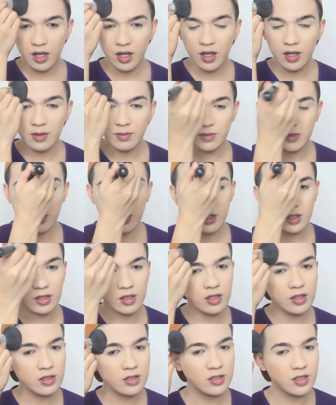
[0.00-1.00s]
I'm
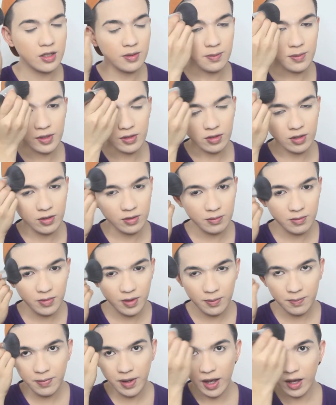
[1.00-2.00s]
gonna dip it on
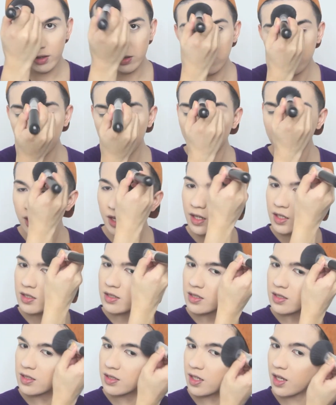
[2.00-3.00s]
my powder
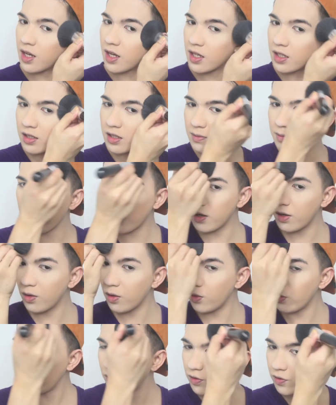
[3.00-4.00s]
and set my
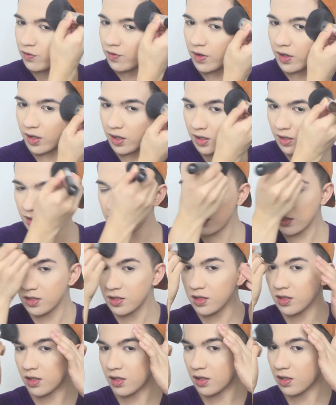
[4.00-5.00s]
whole
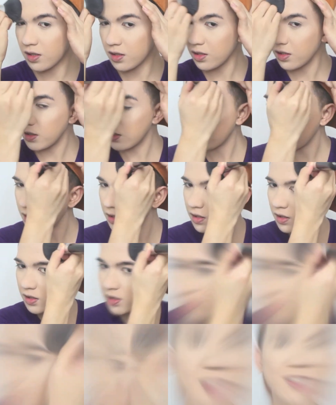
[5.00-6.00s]
face.
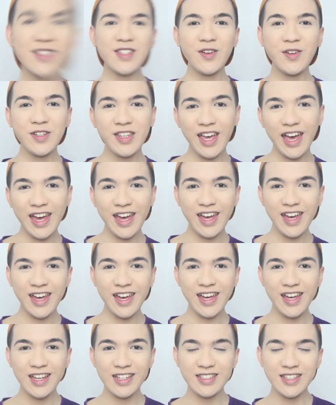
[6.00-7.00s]
So
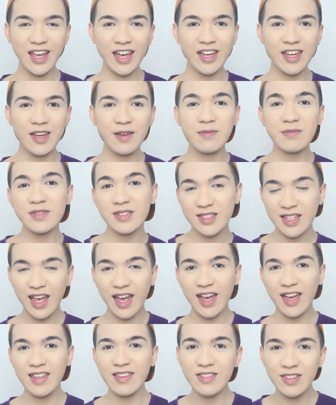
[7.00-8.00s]
yes, I am
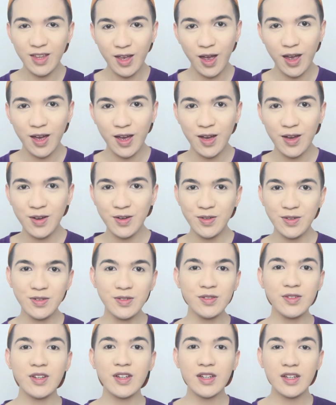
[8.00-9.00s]
done
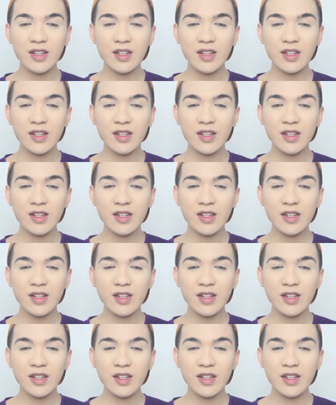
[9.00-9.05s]
now